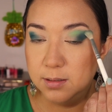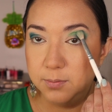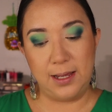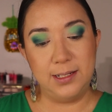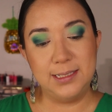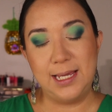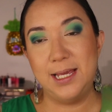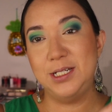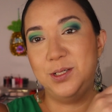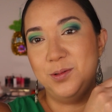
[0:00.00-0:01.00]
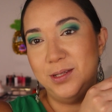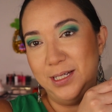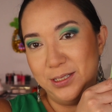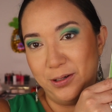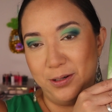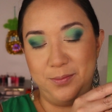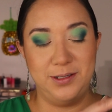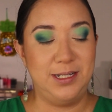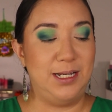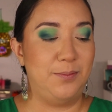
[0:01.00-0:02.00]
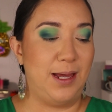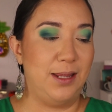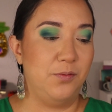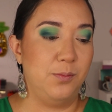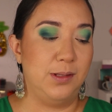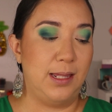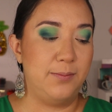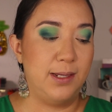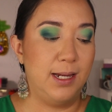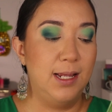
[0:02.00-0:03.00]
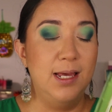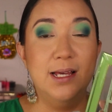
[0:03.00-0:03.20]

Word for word: Now let's get into the Dirty Martini palette from Glamlite.